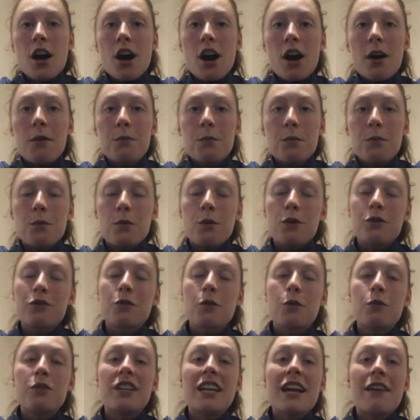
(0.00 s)
I'm what's
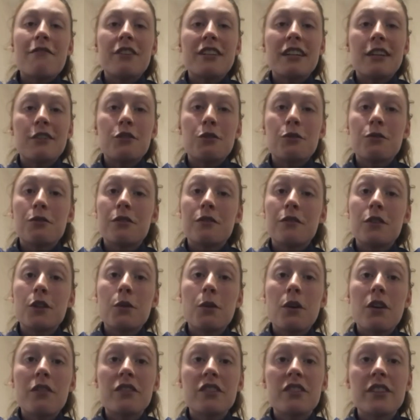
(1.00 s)
called an evidential
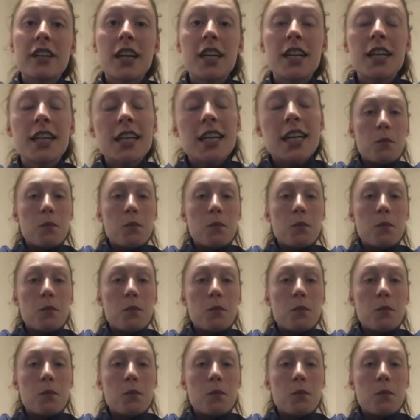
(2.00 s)
review officer.